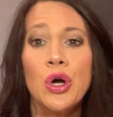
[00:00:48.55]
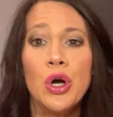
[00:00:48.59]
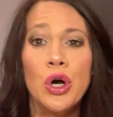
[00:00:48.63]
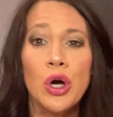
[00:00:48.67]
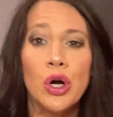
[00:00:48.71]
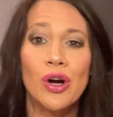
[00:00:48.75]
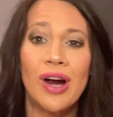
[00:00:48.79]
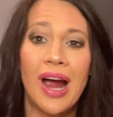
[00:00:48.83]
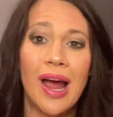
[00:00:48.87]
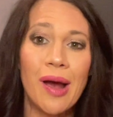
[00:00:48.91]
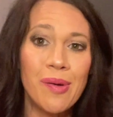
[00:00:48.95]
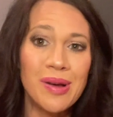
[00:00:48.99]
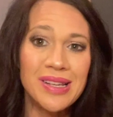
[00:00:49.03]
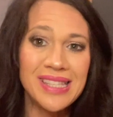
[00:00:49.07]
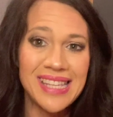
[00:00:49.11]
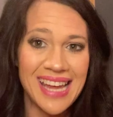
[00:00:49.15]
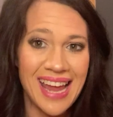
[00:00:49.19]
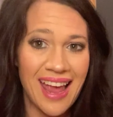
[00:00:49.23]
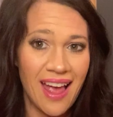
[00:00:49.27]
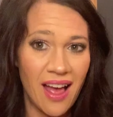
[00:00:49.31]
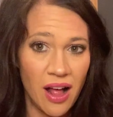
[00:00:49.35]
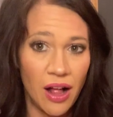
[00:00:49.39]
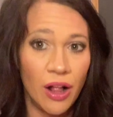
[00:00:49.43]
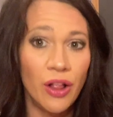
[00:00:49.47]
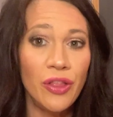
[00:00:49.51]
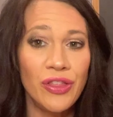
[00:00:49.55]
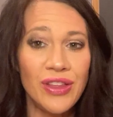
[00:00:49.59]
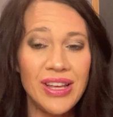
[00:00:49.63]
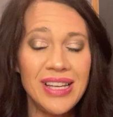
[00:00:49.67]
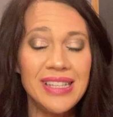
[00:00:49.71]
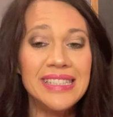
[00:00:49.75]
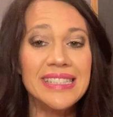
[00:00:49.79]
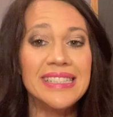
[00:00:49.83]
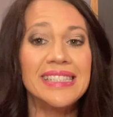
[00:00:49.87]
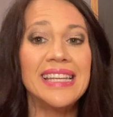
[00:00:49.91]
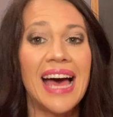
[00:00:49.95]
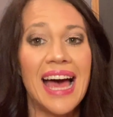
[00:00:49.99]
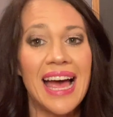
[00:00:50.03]
or I was a healthy
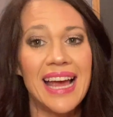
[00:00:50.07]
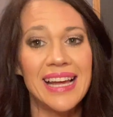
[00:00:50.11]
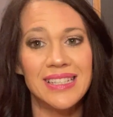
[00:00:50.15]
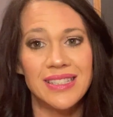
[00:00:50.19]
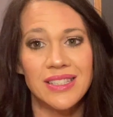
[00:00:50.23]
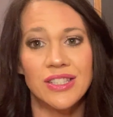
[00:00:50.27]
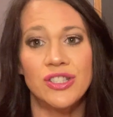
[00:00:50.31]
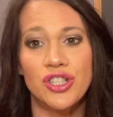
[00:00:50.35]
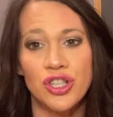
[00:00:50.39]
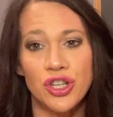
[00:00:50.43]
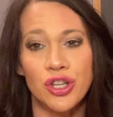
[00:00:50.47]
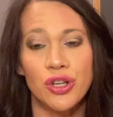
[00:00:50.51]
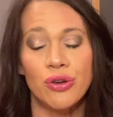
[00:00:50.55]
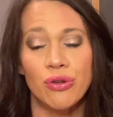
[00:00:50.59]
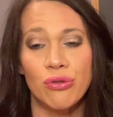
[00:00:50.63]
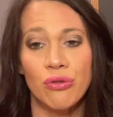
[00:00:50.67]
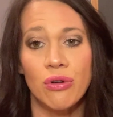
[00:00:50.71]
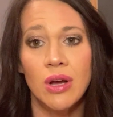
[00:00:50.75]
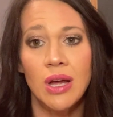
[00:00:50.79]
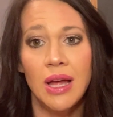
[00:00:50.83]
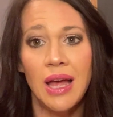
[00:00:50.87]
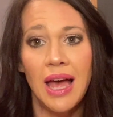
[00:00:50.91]
size 2.